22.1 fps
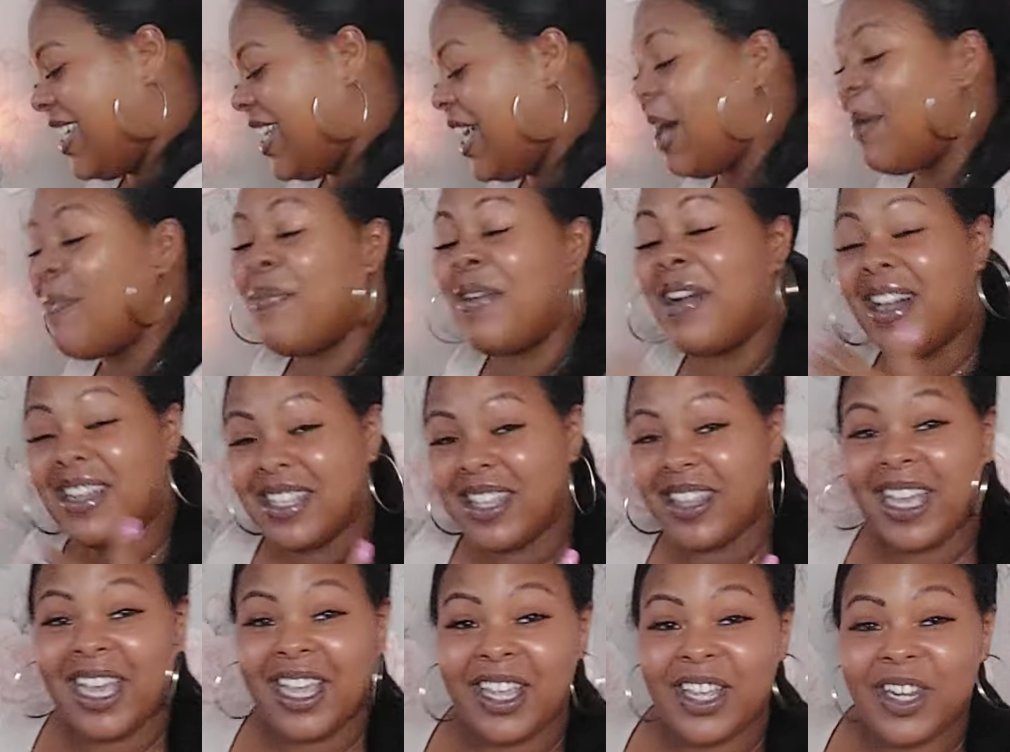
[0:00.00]
I'm proud of
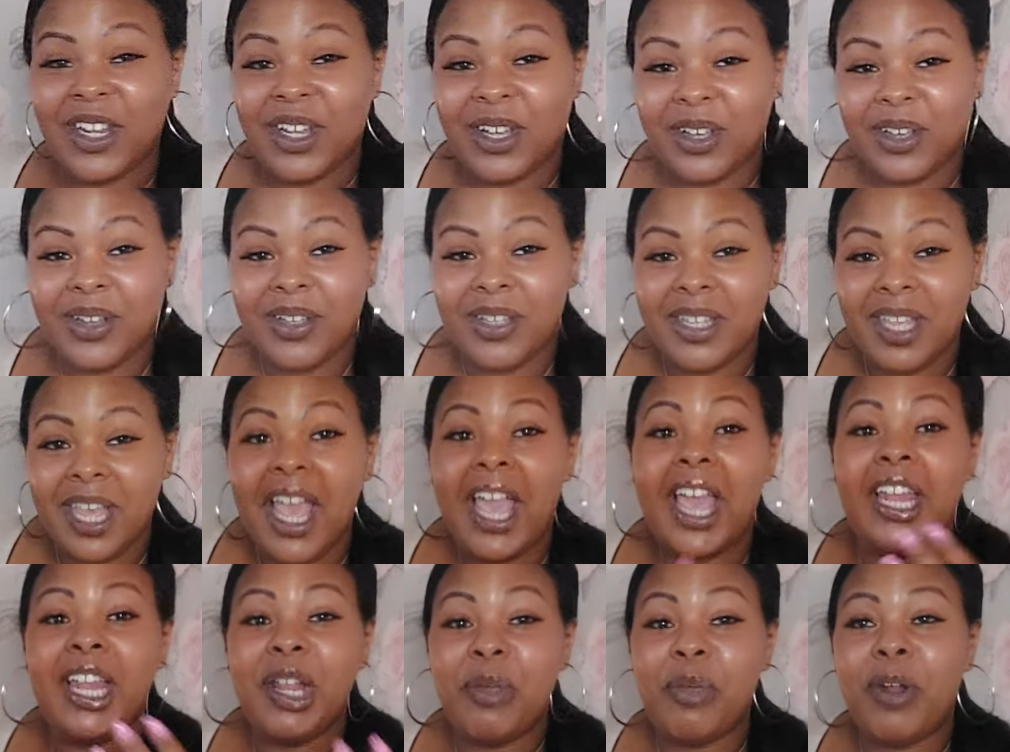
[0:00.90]
that, you know.
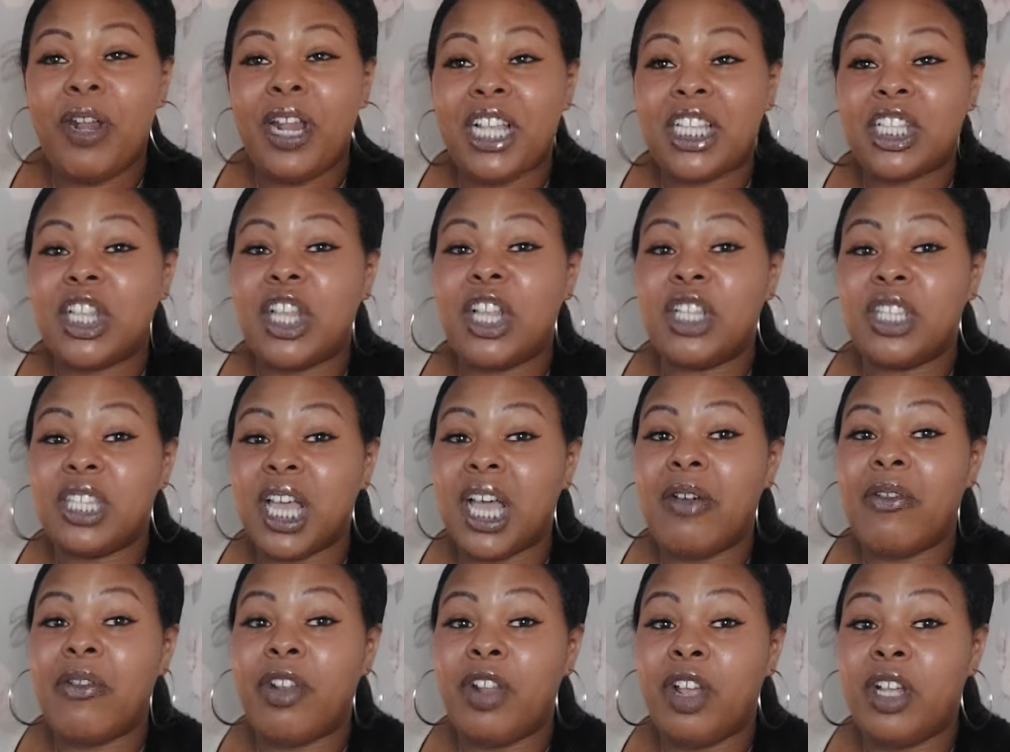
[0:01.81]
Anyone that's learnt
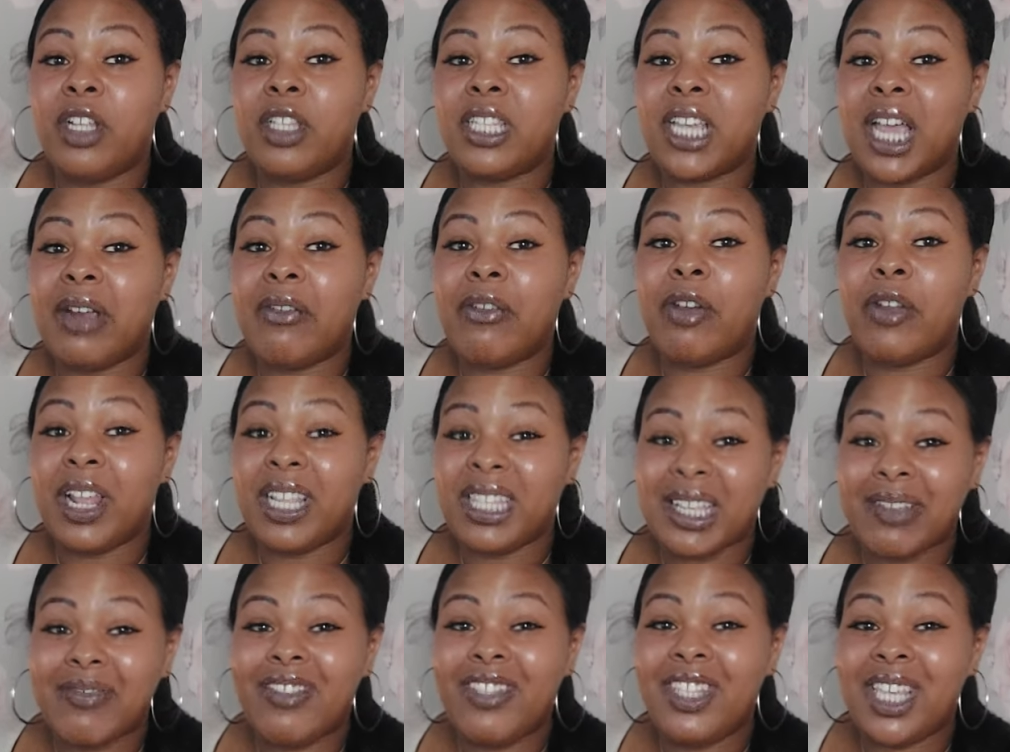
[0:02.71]
tarot, there's
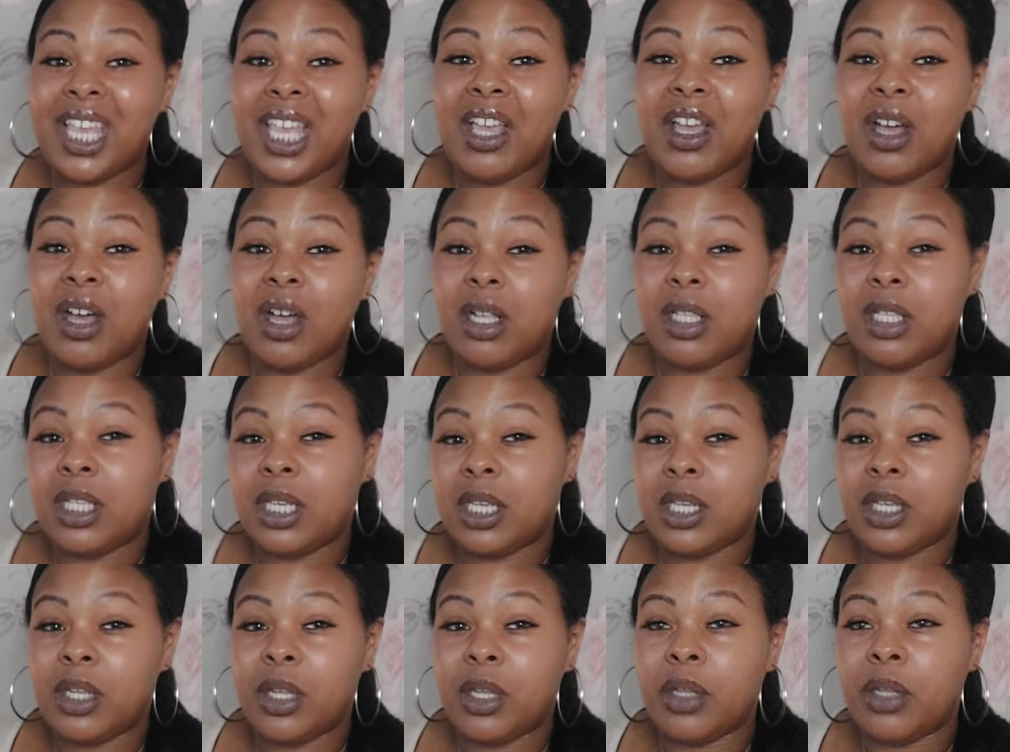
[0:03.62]
78 cards here,
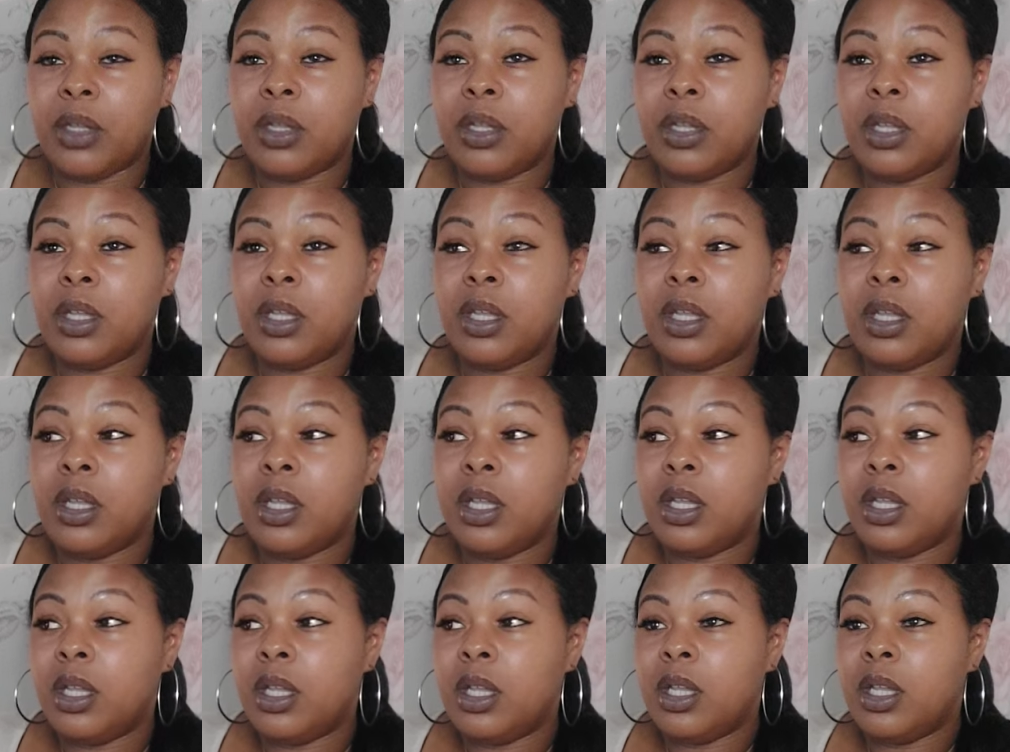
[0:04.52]
you know.
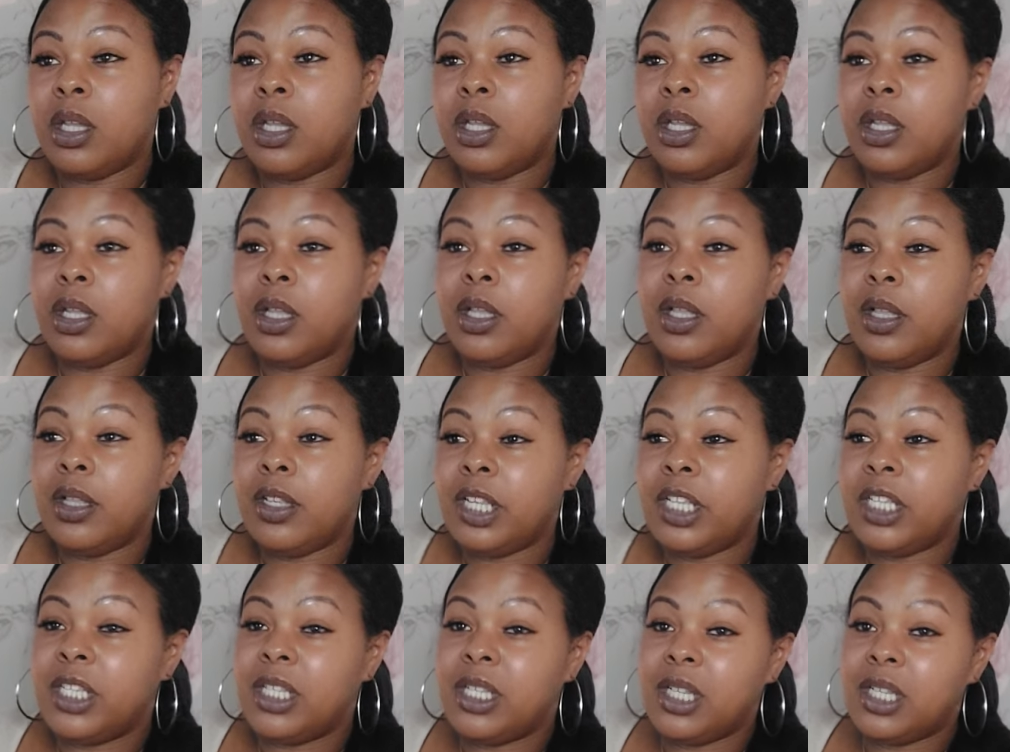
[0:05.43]

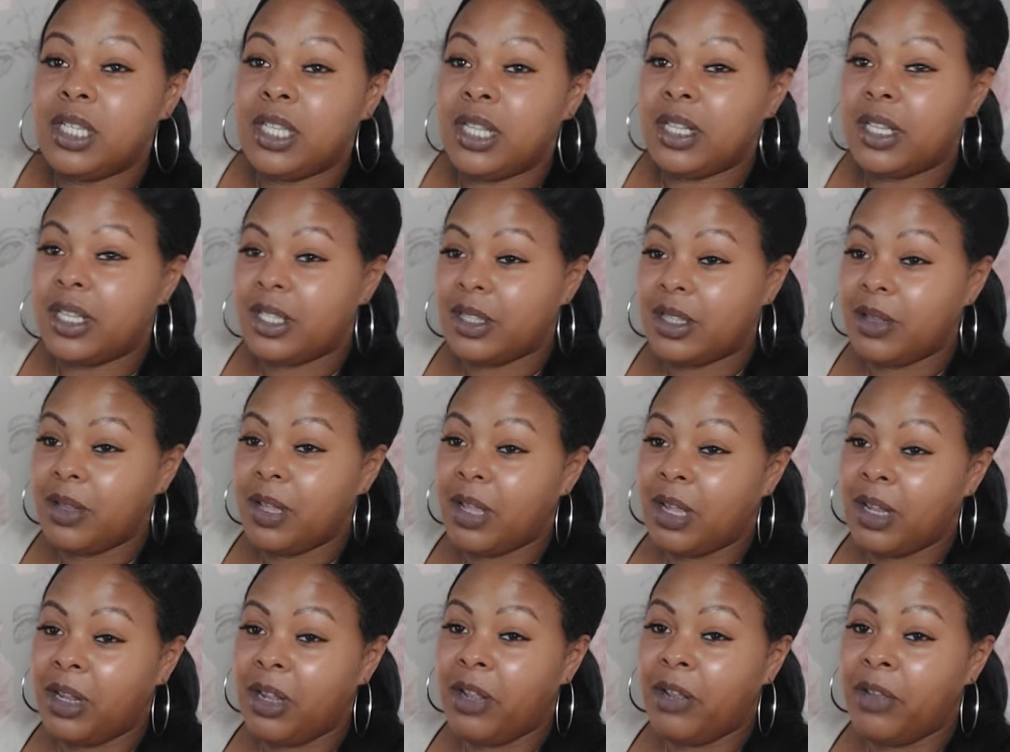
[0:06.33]
Just
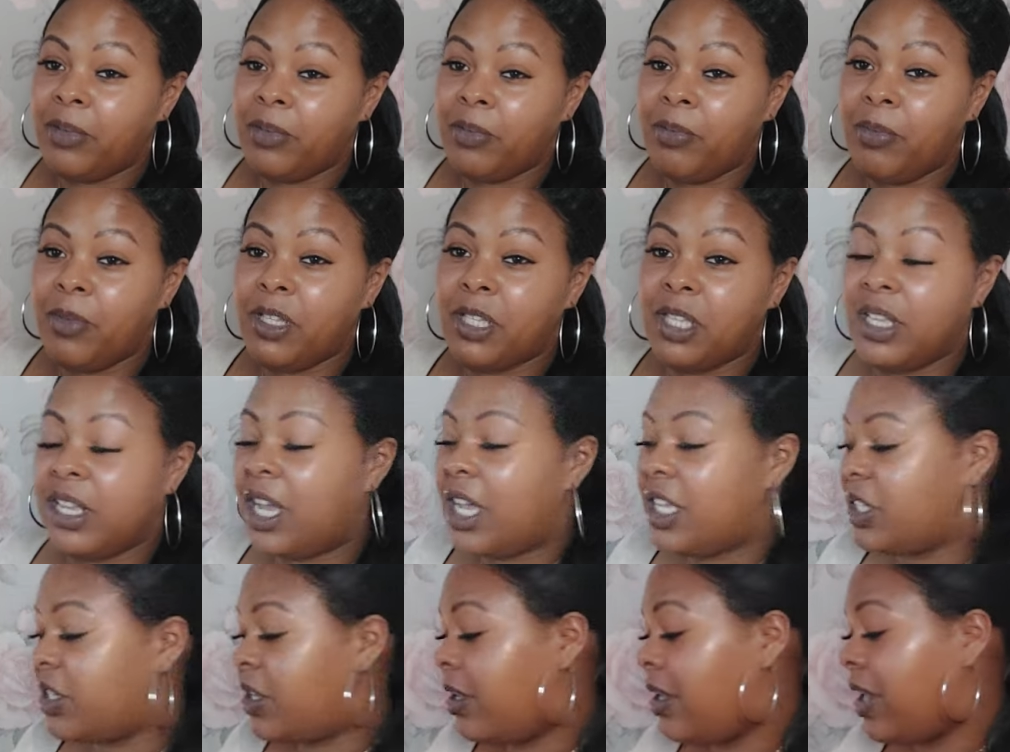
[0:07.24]
I know most of you
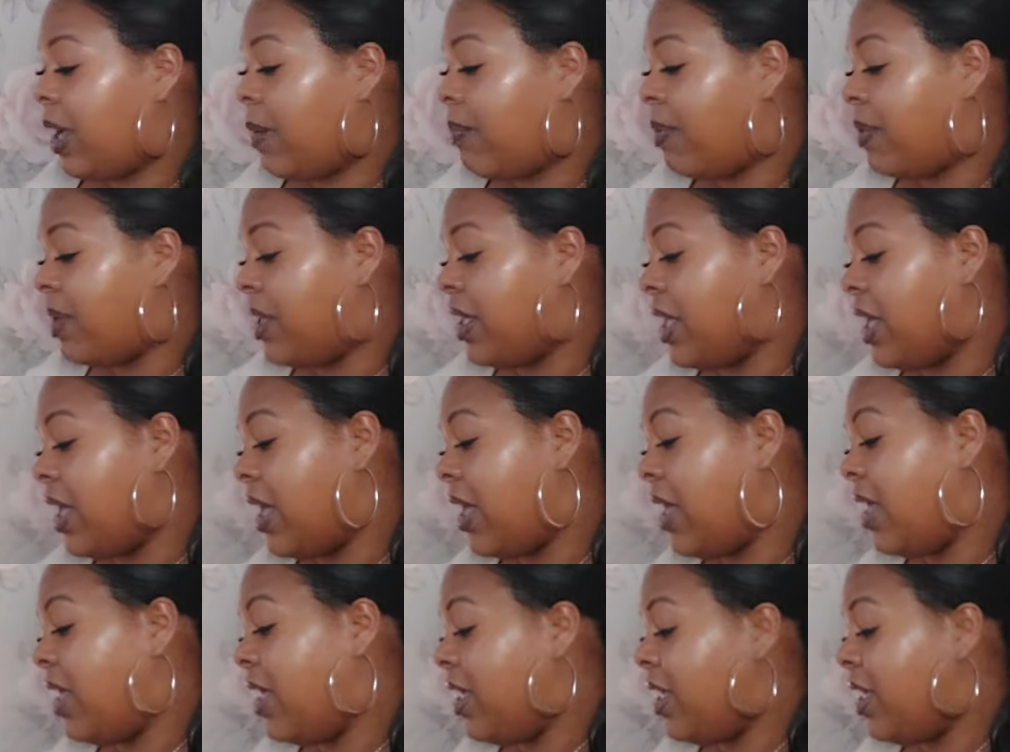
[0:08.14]
guys know that, but yeah,